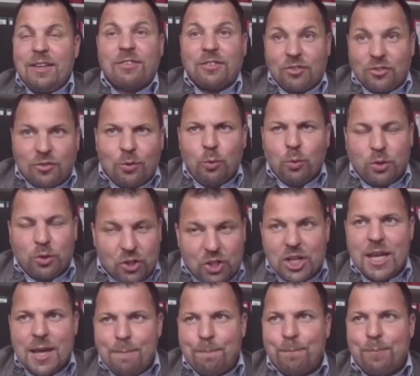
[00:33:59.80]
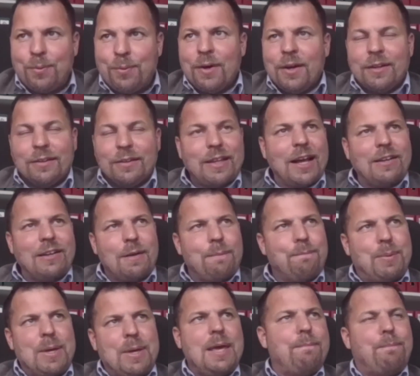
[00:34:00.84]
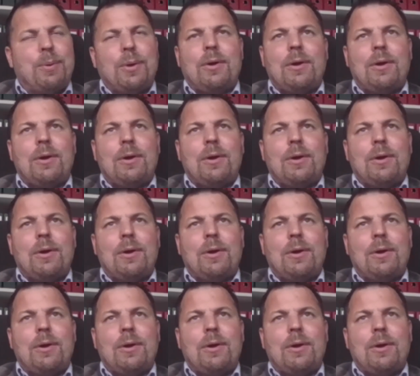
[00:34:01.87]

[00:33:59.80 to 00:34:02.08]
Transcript: too cheap that the people